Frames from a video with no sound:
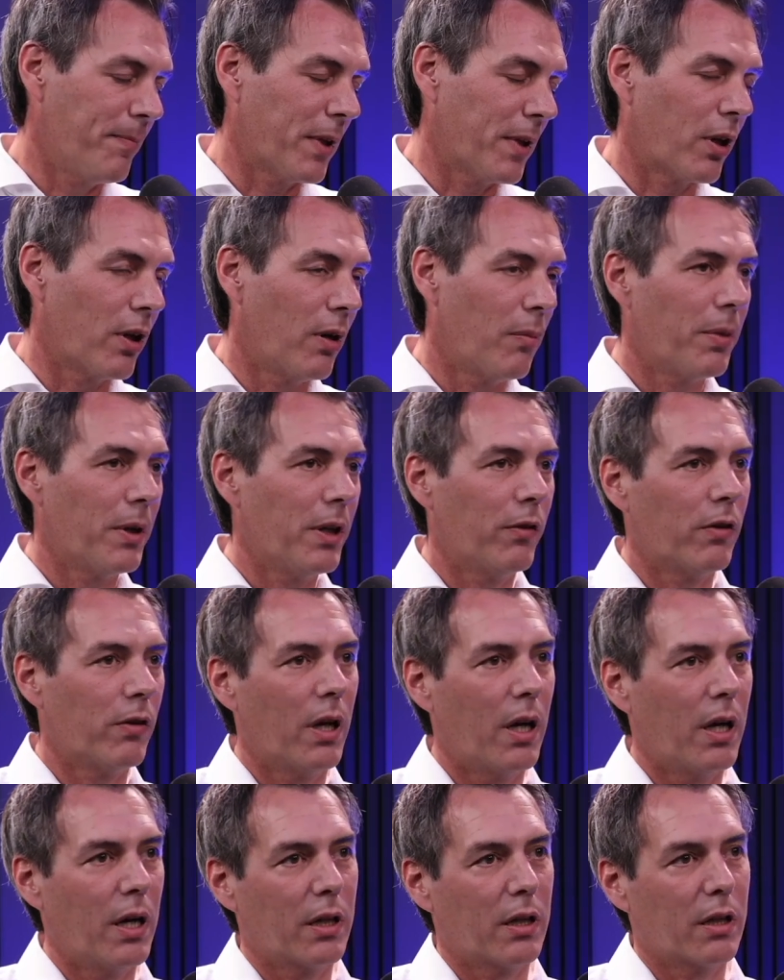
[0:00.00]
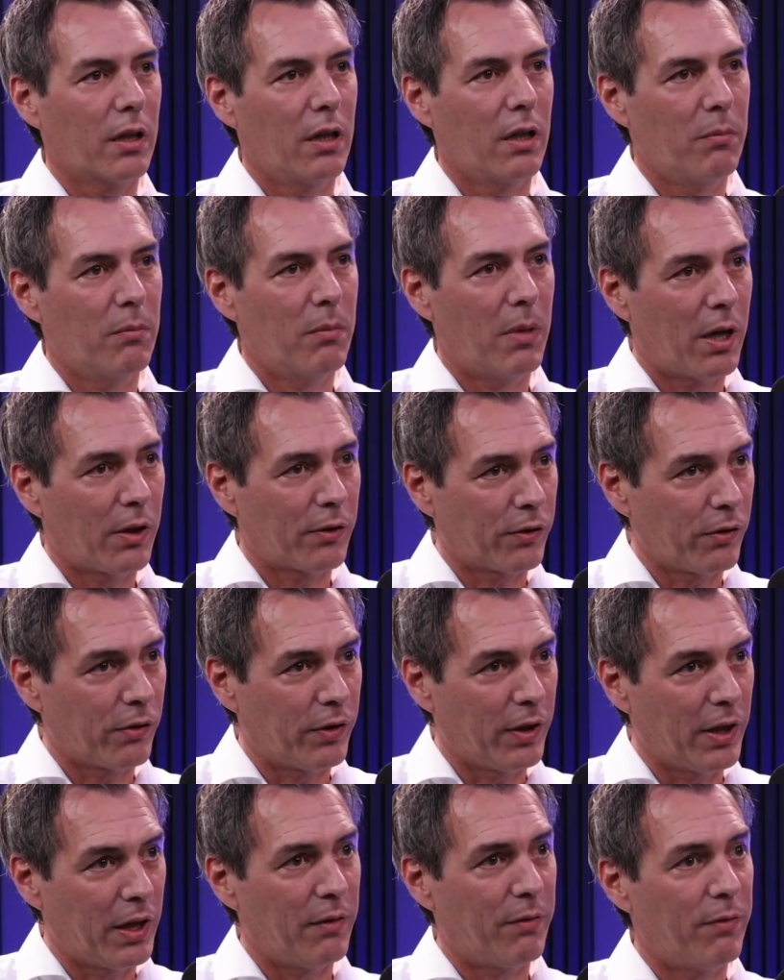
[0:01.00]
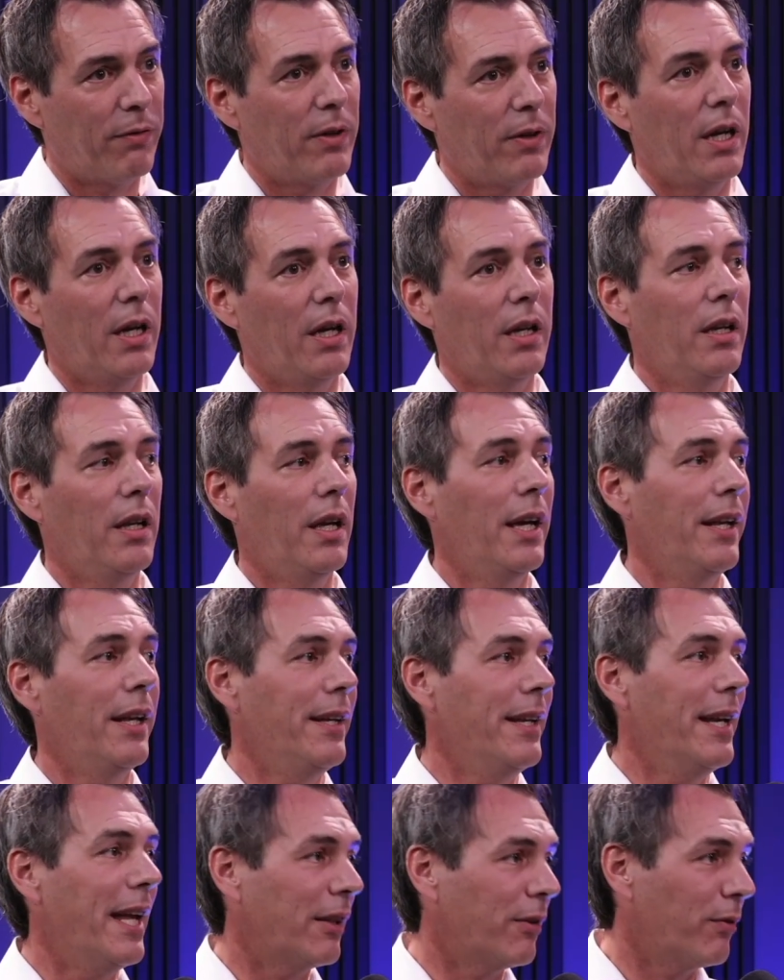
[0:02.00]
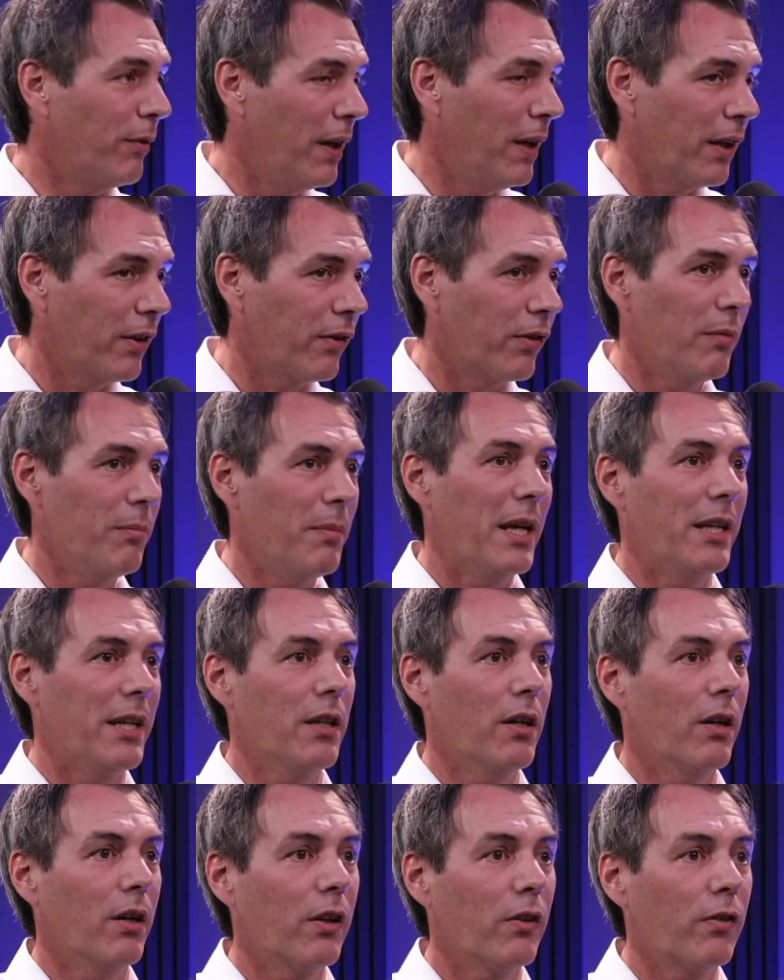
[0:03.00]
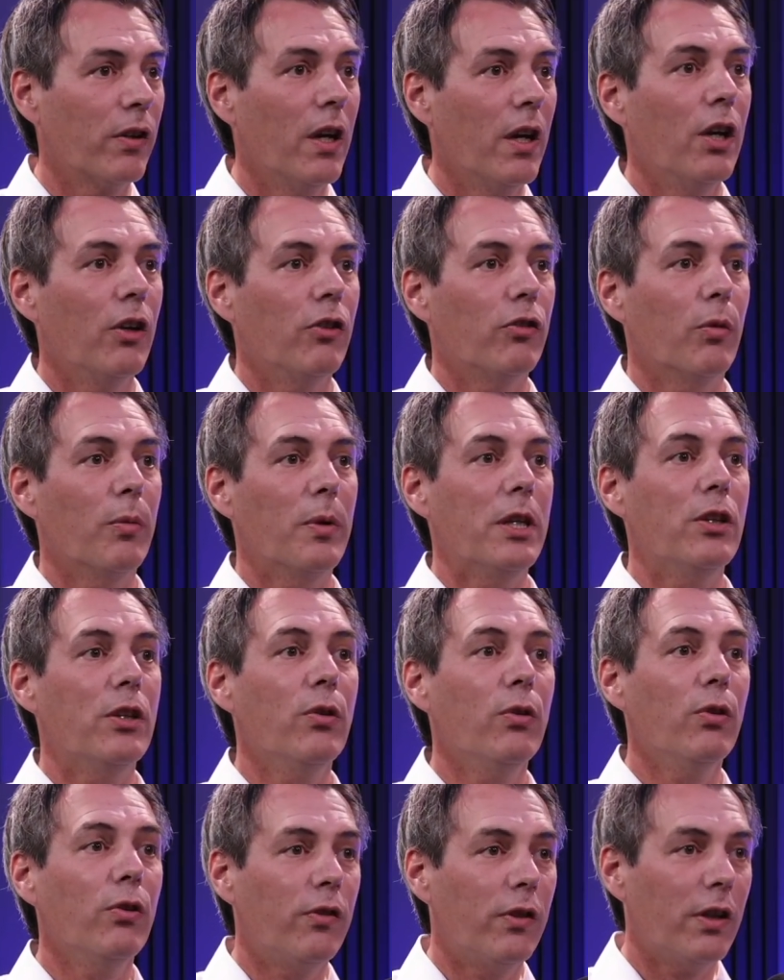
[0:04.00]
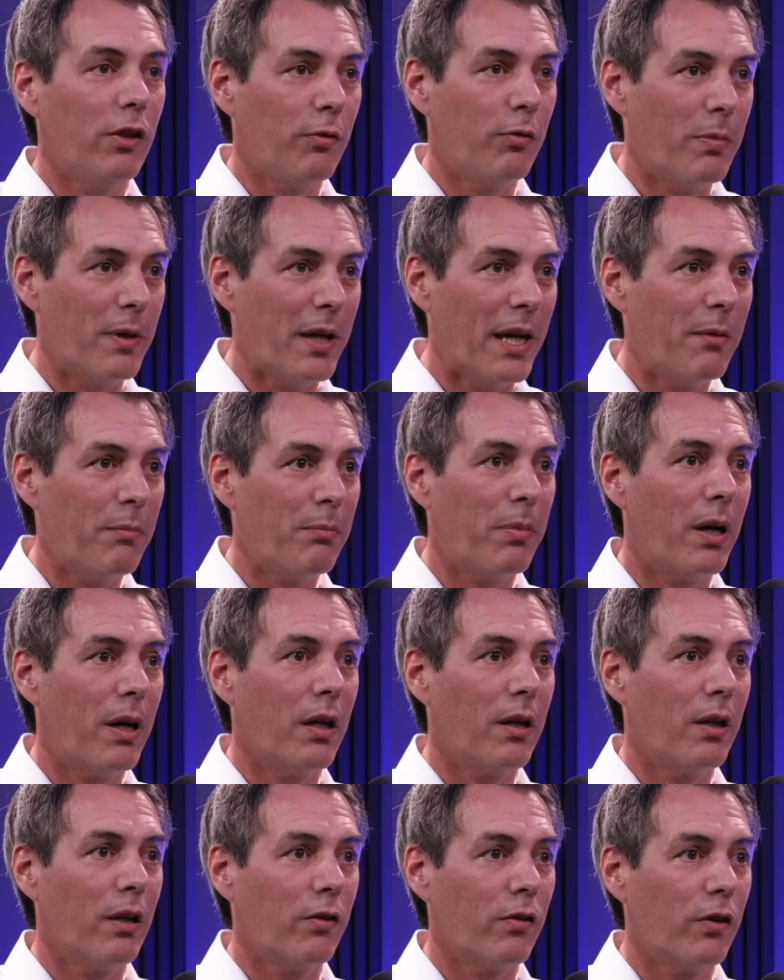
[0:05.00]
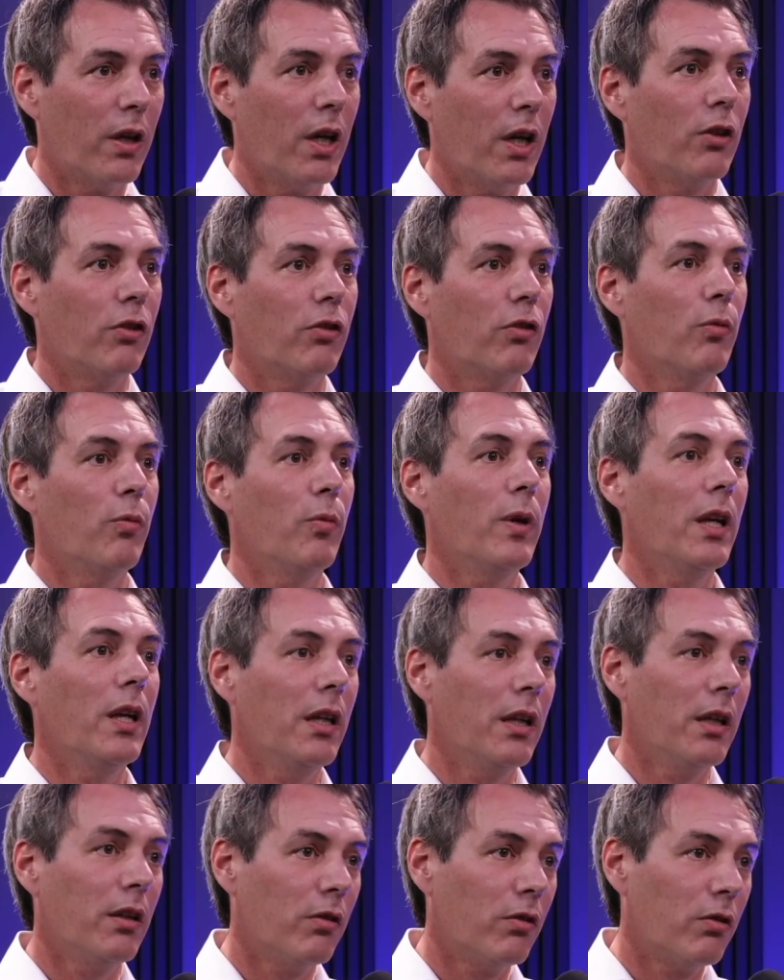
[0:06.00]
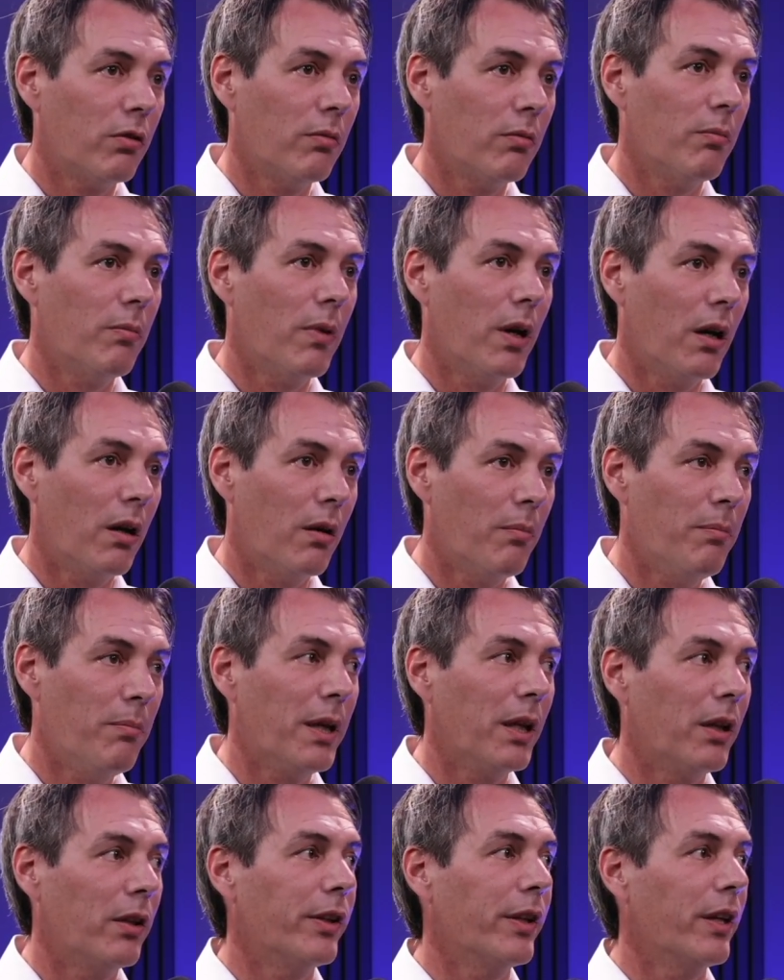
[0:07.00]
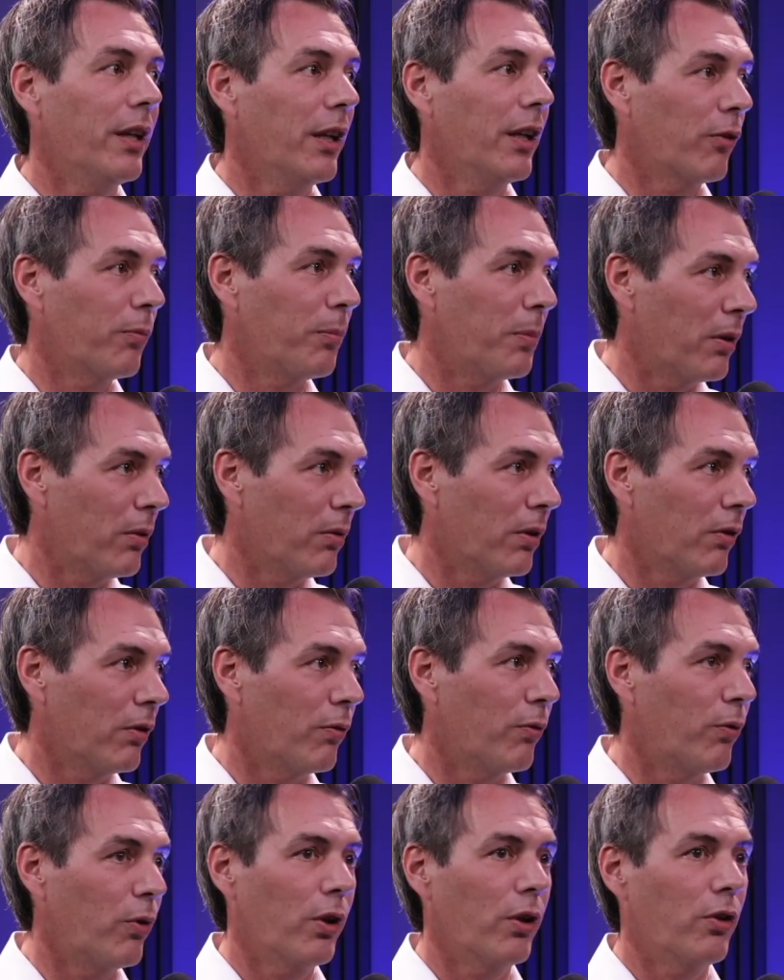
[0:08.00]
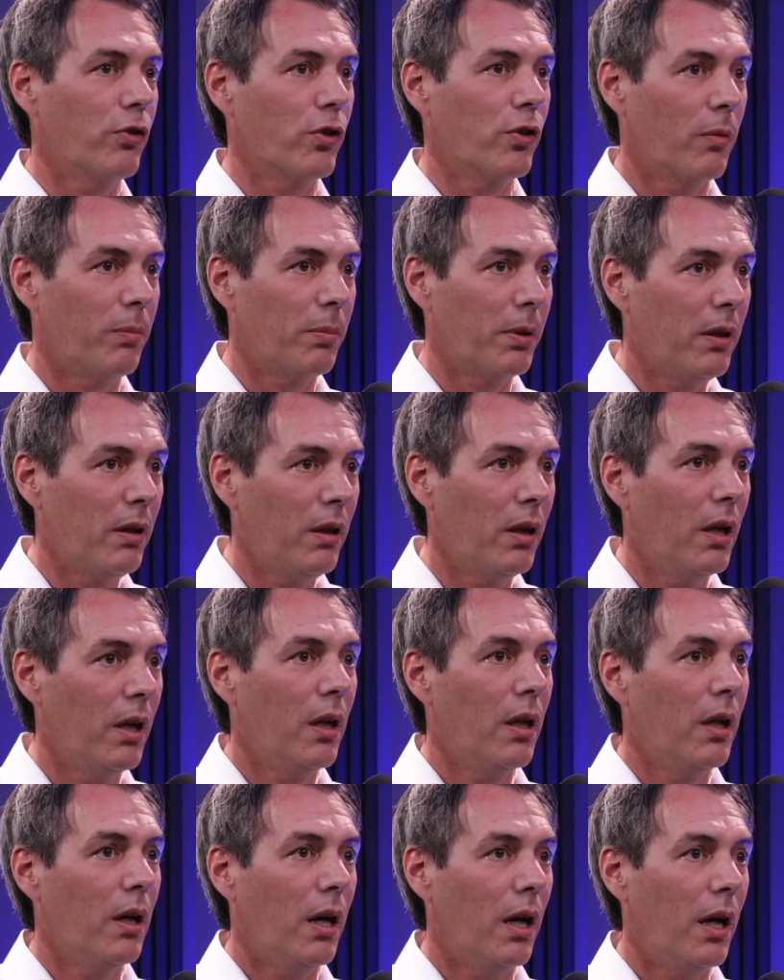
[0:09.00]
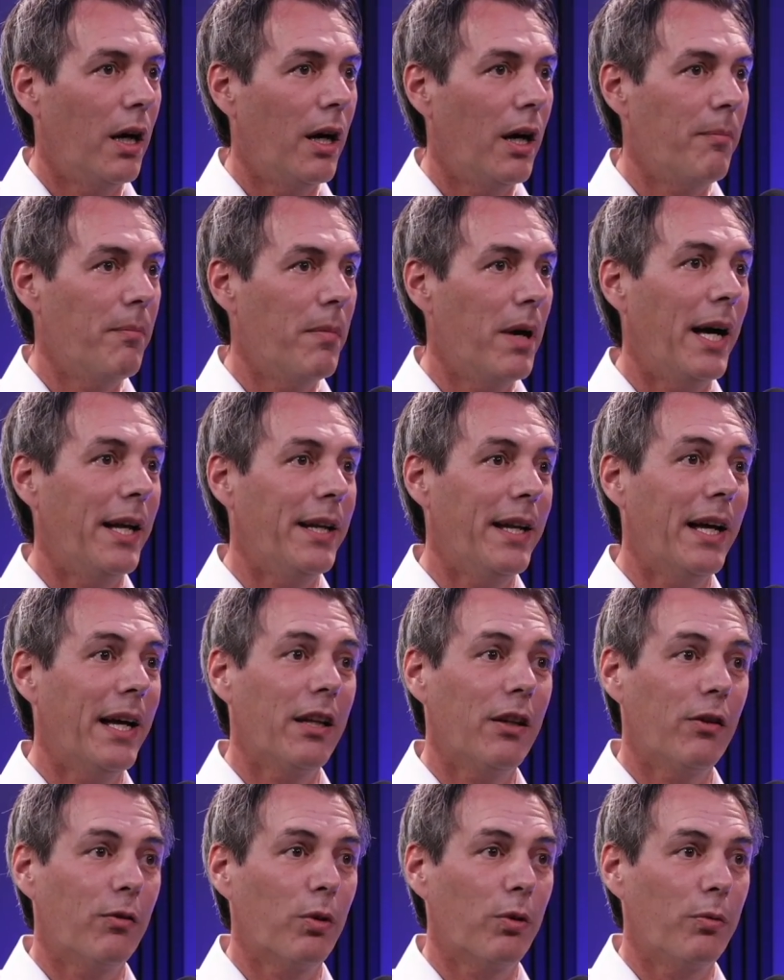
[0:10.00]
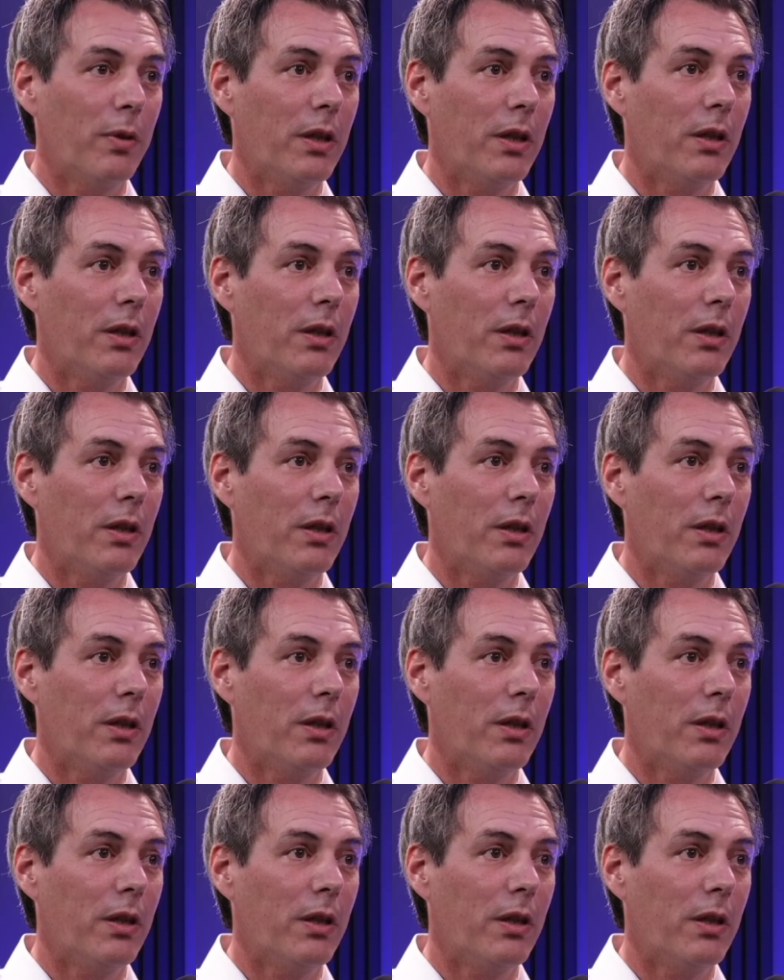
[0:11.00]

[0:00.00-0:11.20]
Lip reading: companies like MasterChef and Netflix and many others. So we use these brand partners to really build an experience for the shopper. And that is what